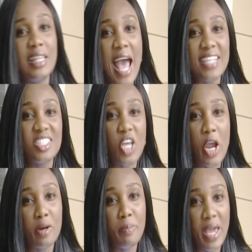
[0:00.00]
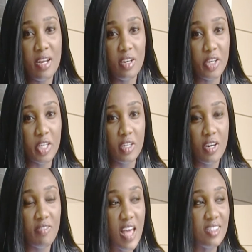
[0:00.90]
Last Airbender.
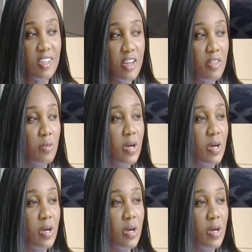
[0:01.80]
That's another